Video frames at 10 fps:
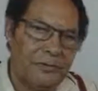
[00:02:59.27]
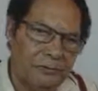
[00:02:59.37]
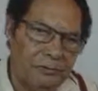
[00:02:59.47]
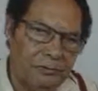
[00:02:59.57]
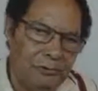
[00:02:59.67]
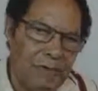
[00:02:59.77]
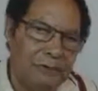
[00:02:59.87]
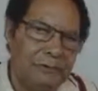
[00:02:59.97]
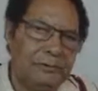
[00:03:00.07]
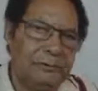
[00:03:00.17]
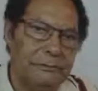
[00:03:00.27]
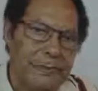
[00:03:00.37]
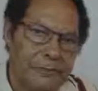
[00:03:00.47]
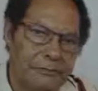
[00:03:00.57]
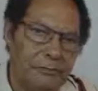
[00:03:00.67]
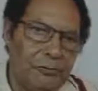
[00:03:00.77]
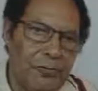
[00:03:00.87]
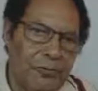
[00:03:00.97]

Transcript: run to run, grade to